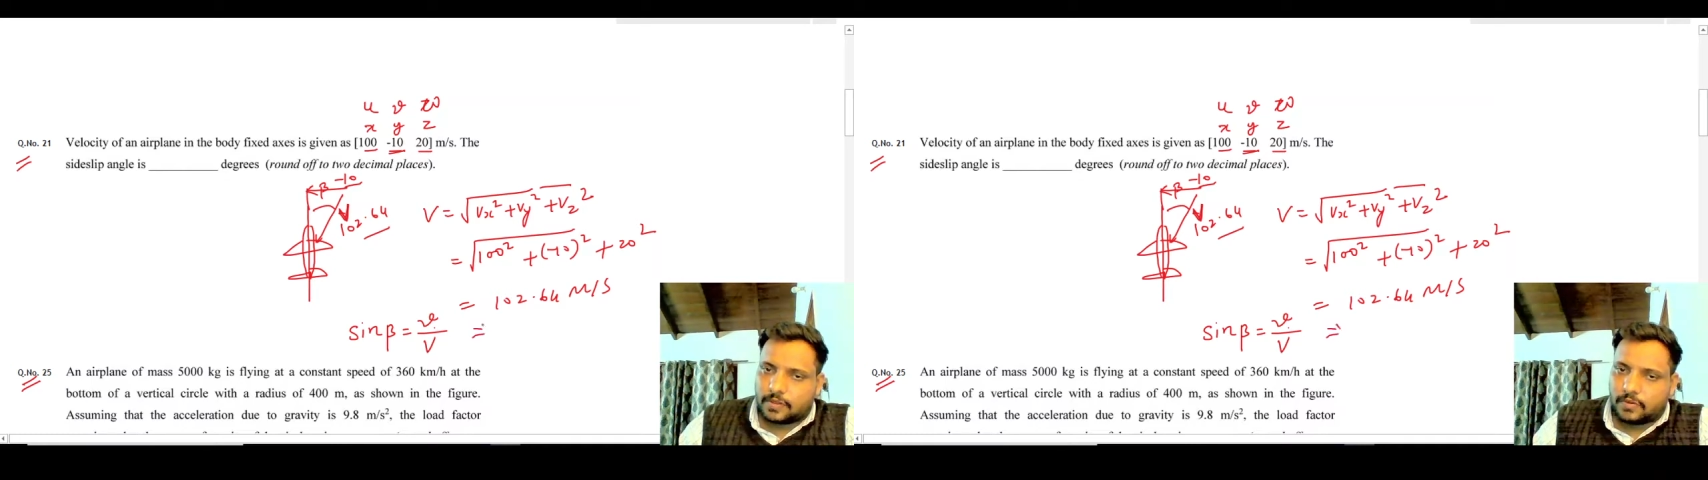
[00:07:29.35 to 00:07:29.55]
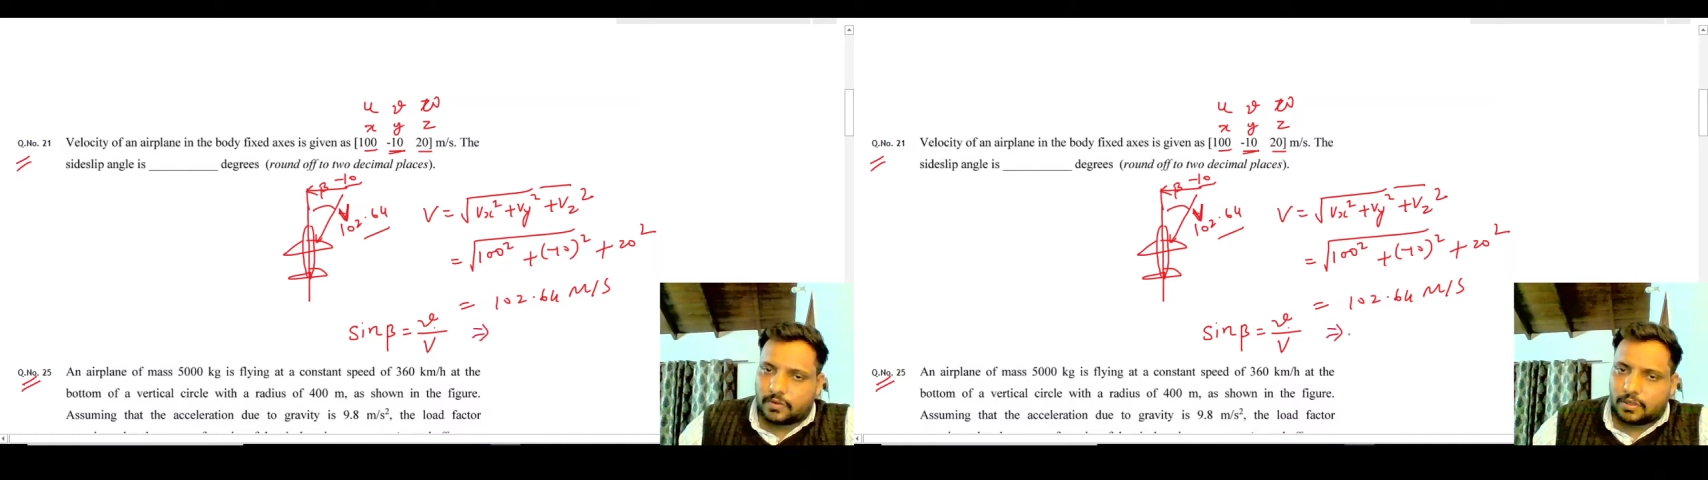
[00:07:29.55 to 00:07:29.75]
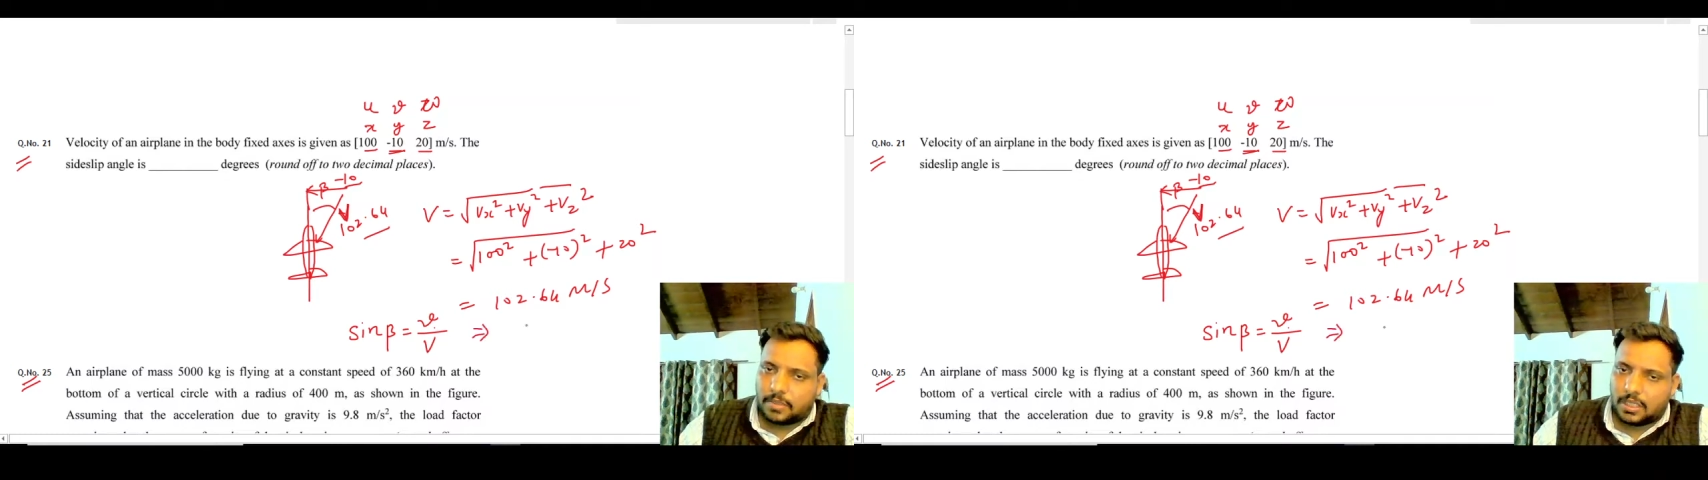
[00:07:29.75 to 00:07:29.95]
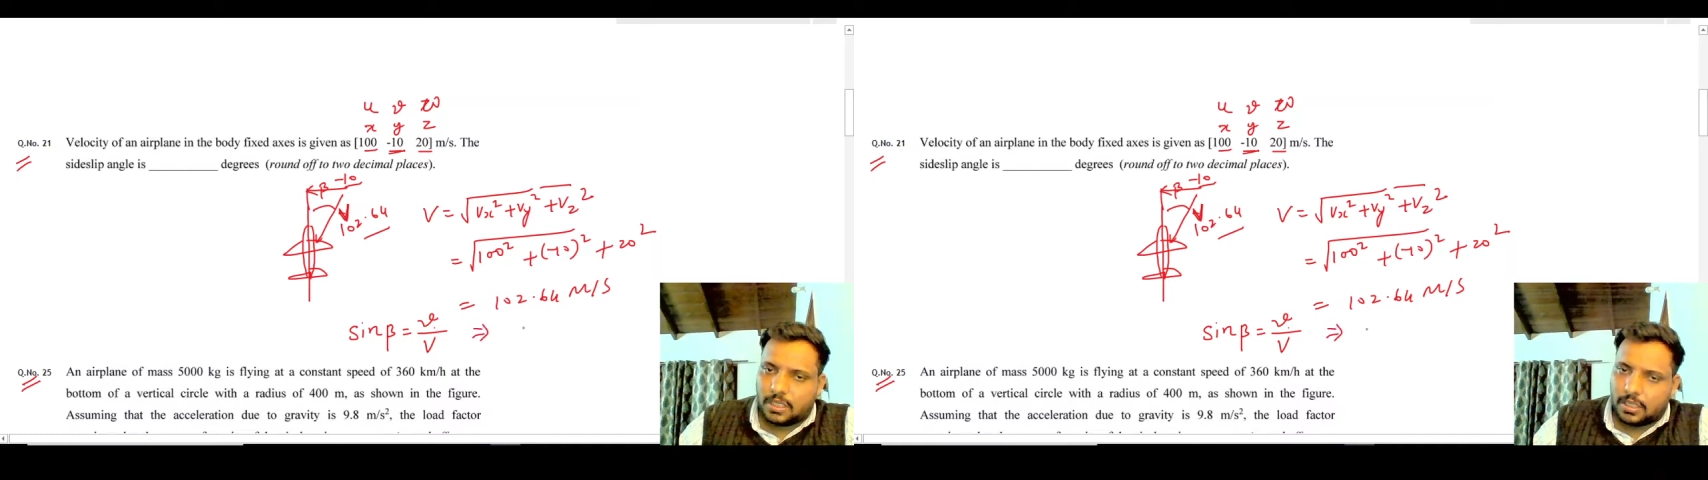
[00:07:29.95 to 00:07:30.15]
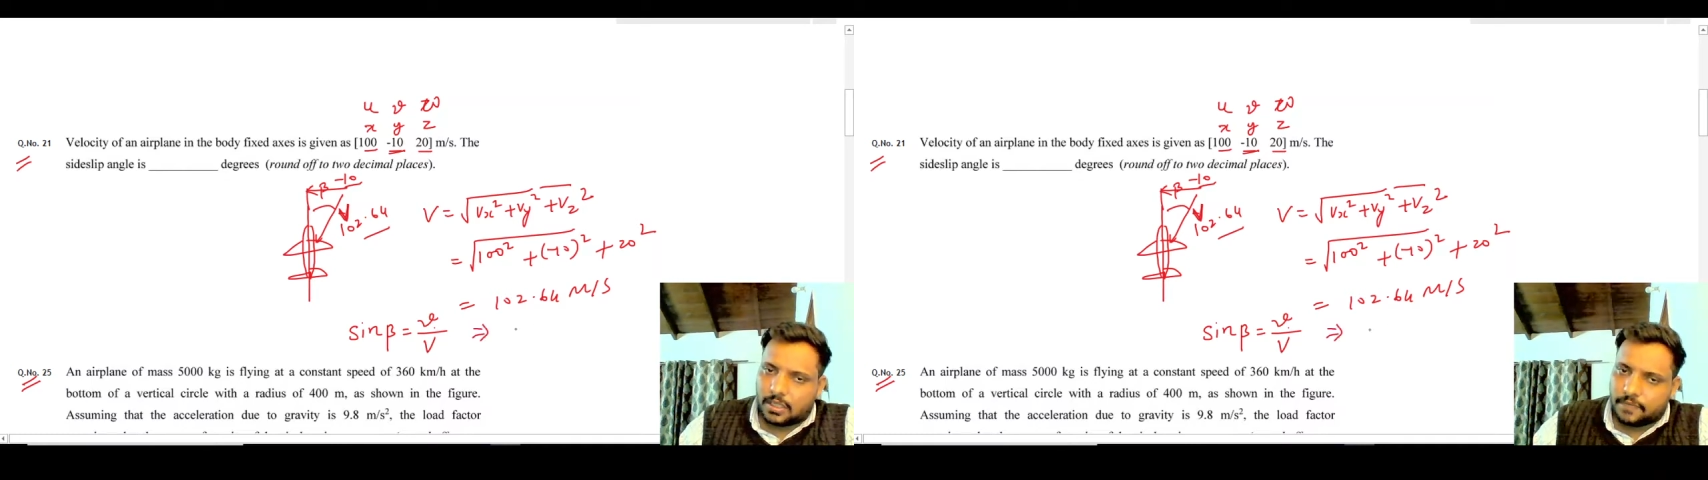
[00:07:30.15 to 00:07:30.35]
from
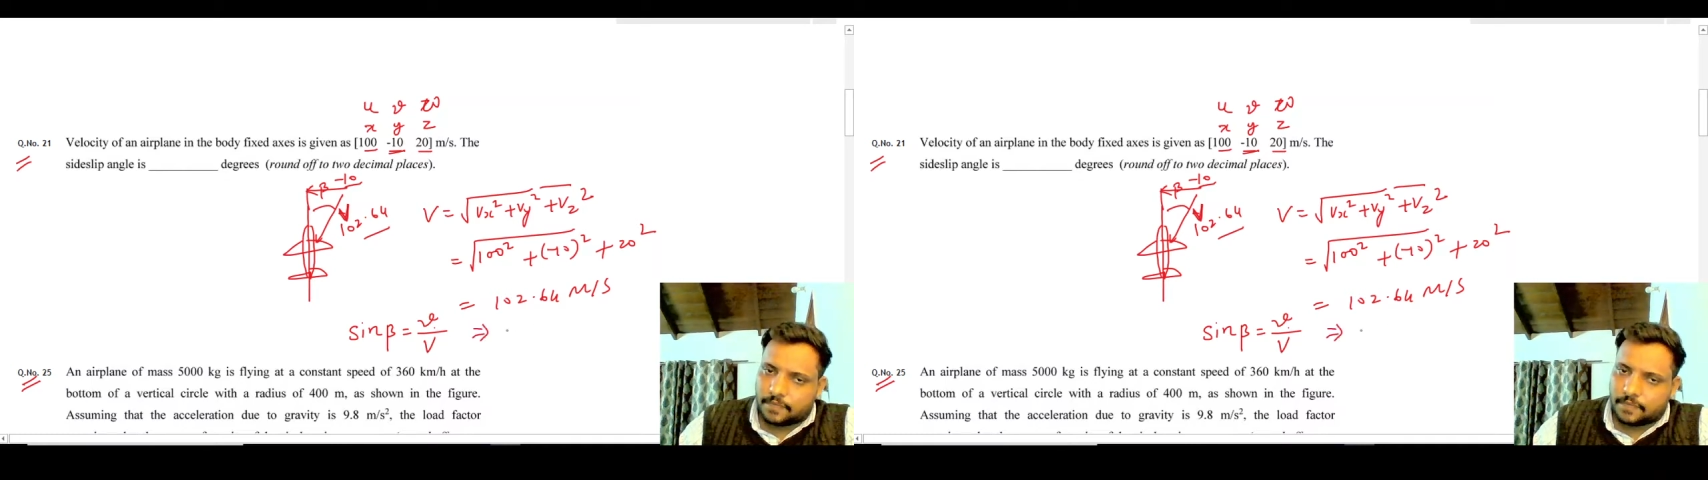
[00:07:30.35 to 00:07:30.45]
here